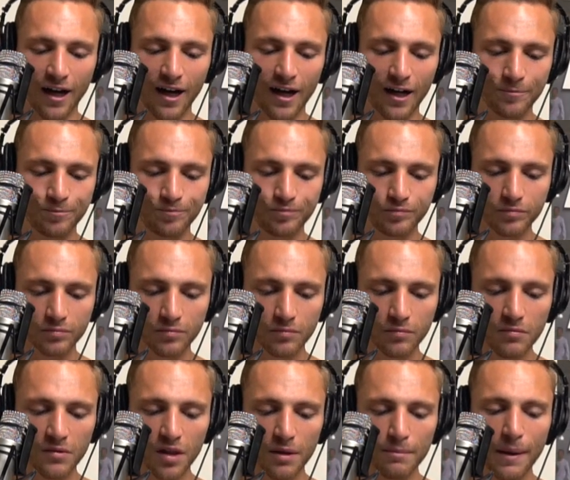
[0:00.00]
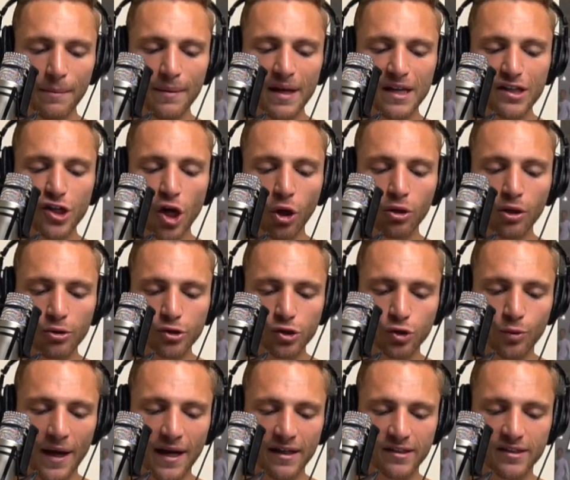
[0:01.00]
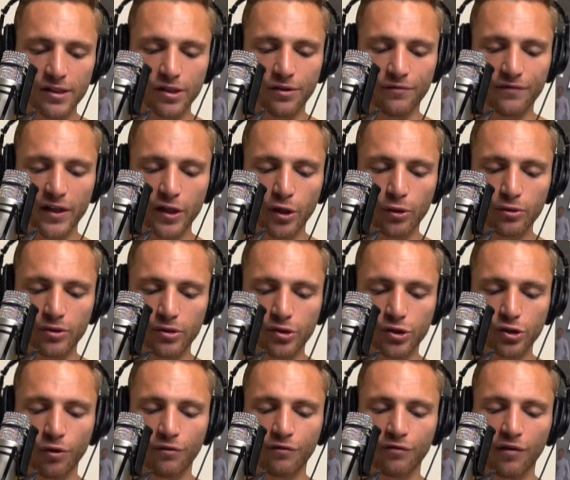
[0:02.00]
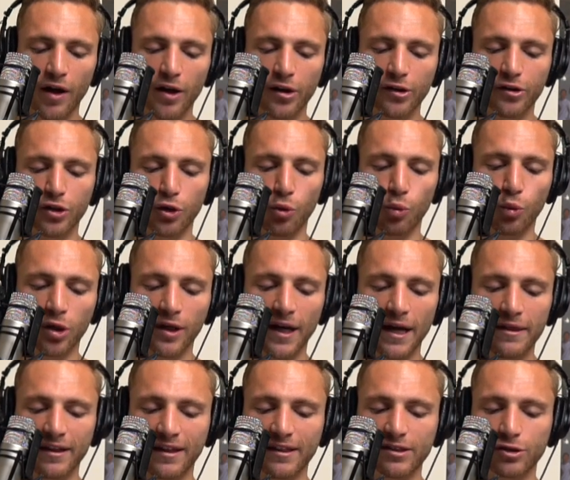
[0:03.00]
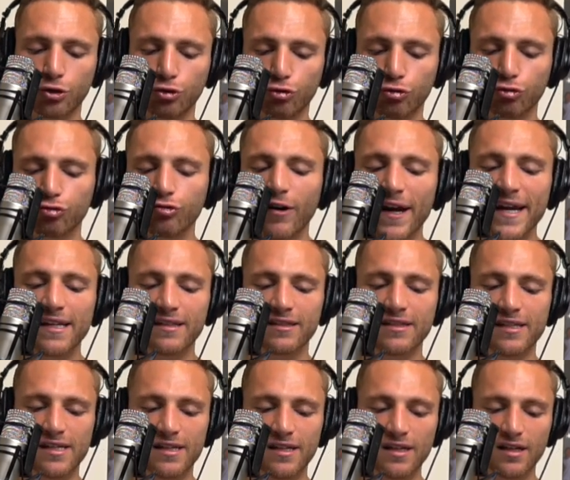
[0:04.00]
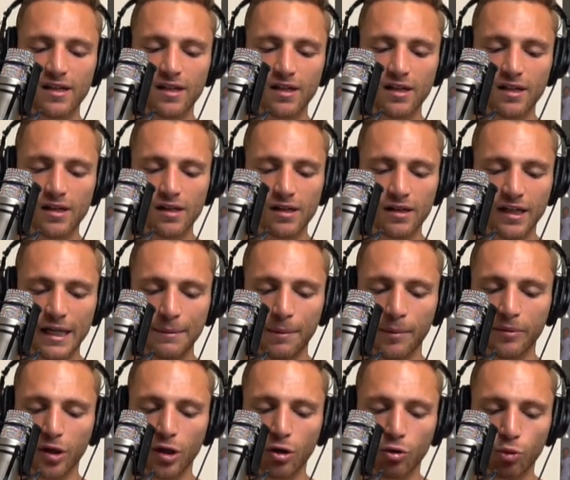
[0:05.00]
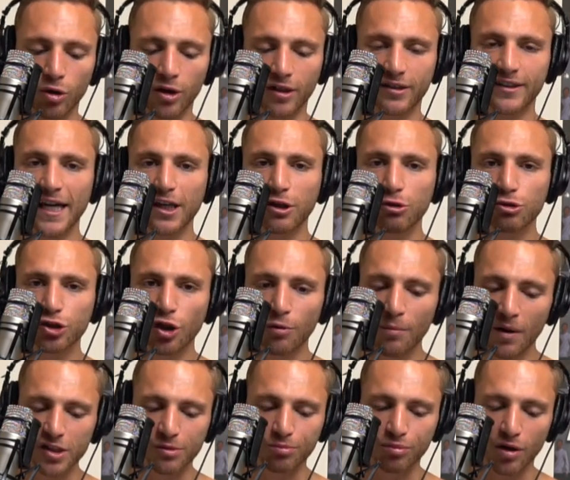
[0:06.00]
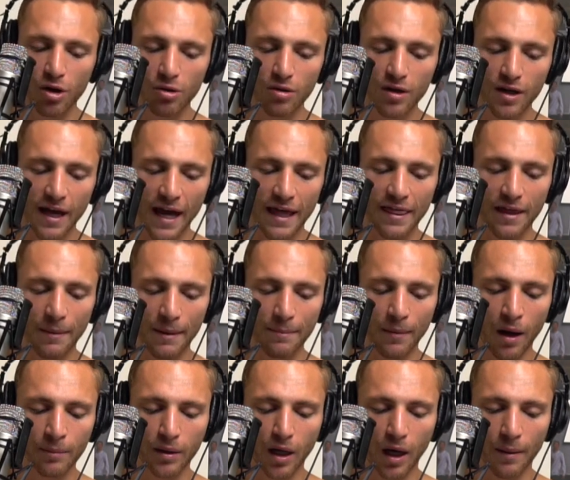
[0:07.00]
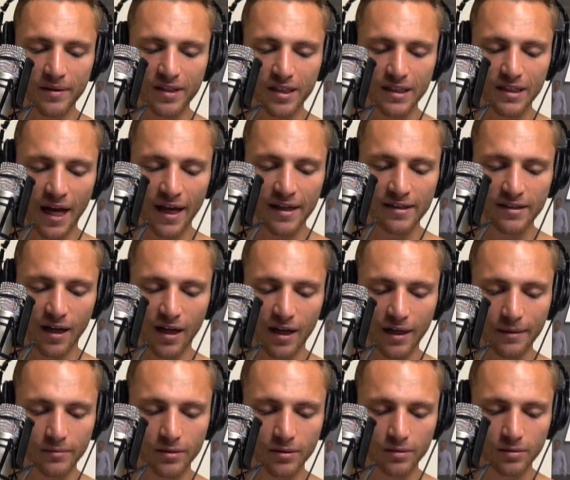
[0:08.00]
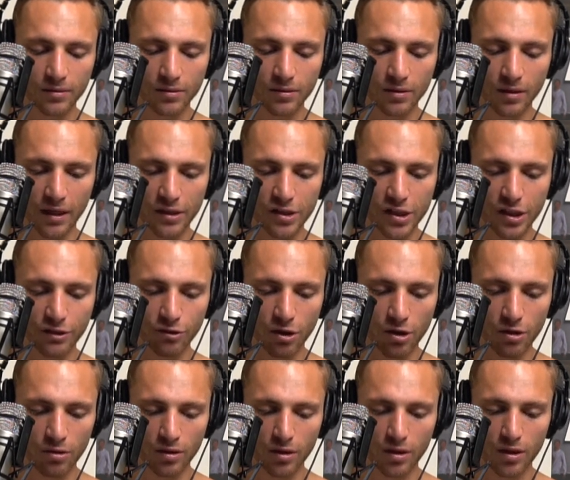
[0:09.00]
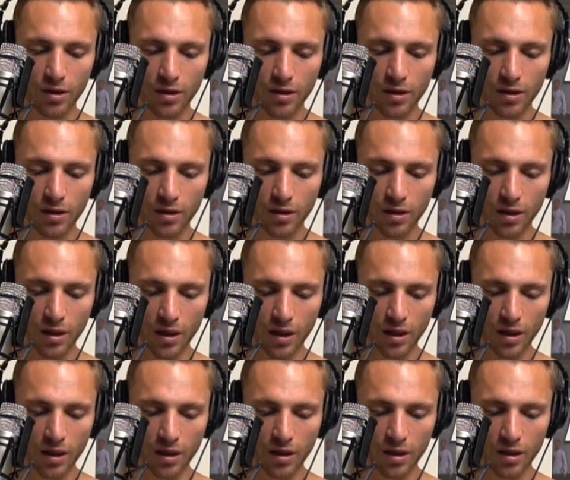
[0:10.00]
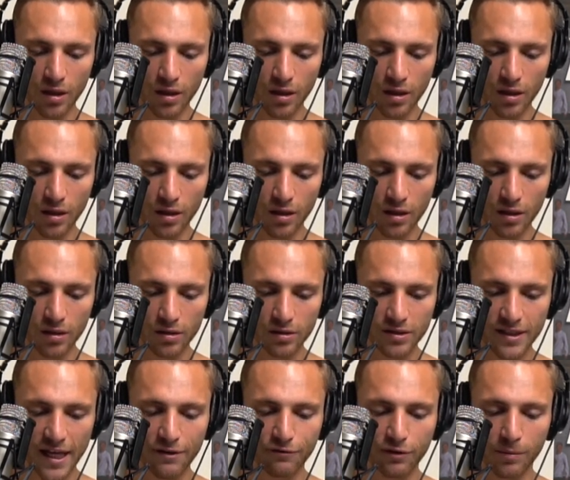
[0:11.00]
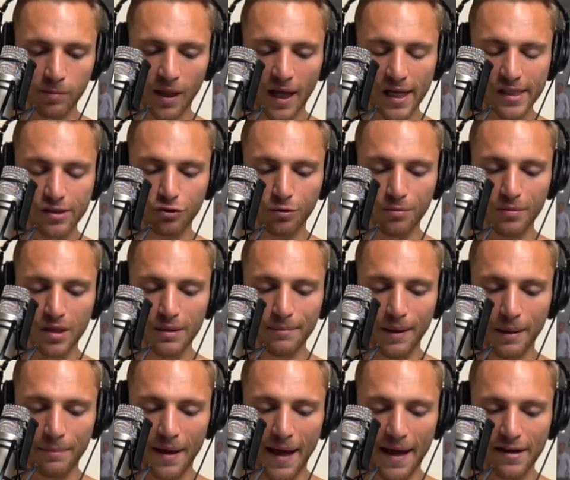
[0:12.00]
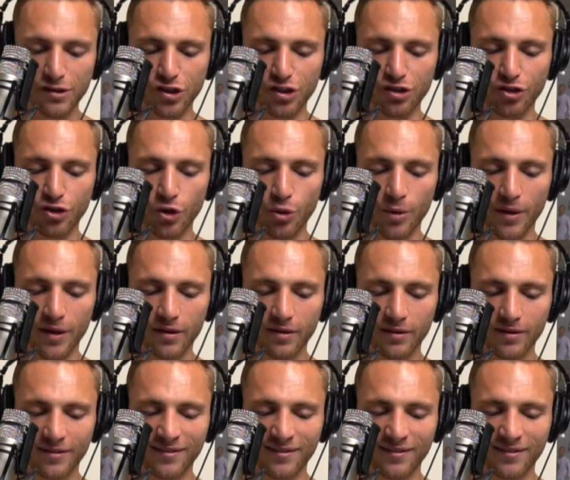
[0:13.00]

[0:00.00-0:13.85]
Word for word: um, my man YOLO Swag said, Your videos are so fire and your work ethic is crazy. Keep up the good work. Thank you so much, bro. And then my mom commented nine times and she wrote, uh, 10 replies from me, my passion, do it.